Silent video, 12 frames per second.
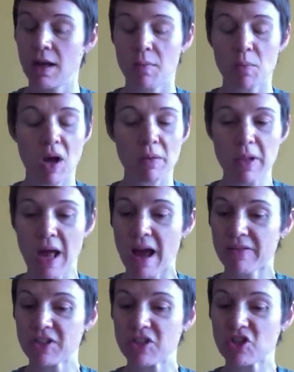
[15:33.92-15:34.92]
Mom
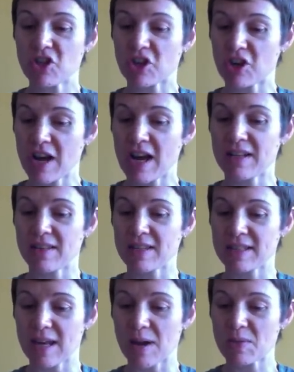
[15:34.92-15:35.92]
laughed and shook her head at the
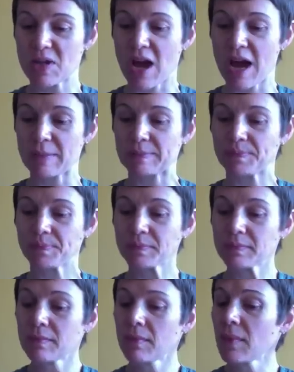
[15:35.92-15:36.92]
same time.
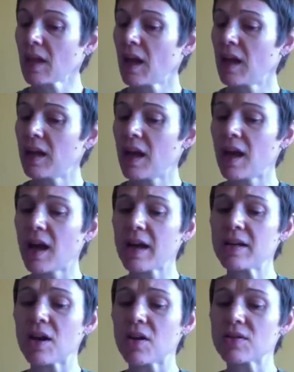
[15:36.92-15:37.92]
Hey,
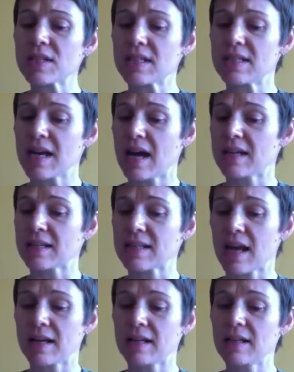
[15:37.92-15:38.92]
I know, said Dad
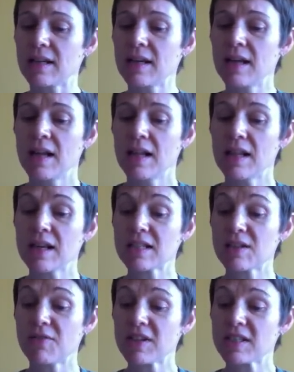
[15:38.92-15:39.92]
excitedly.
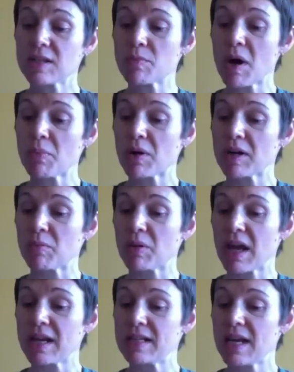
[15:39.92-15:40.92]
Let's fix them up on a
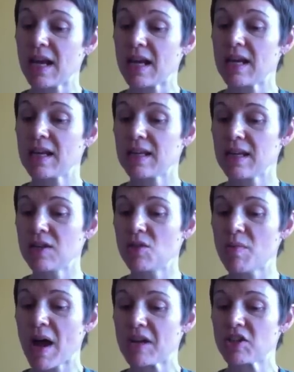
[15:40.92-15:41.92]
blind date. Can you
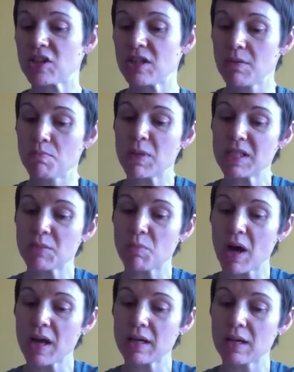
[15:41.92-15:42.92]
imagine? Miss
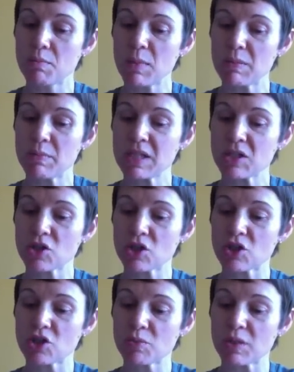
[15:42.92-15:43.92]
Butt, meet Mr.
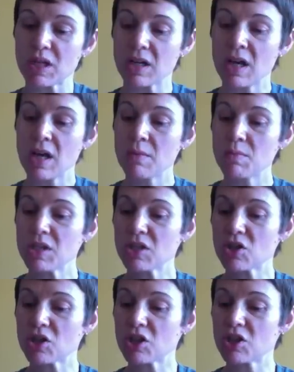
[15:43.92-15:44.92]
Tishman.
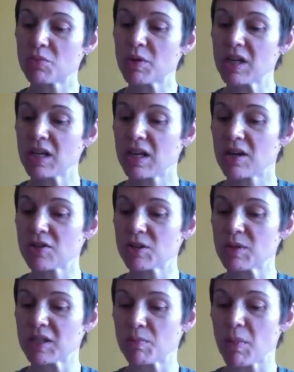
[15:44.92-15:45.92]
Mr. Tishman, here's
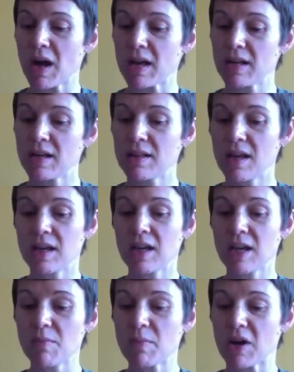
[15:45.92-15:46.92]
Miss Butt. They could
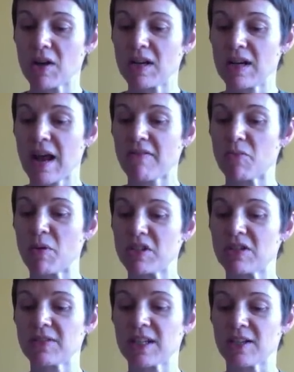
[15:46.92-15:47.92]
get married and have a
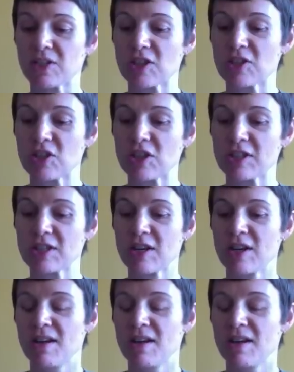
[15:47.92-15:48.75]
bunch of little tushies.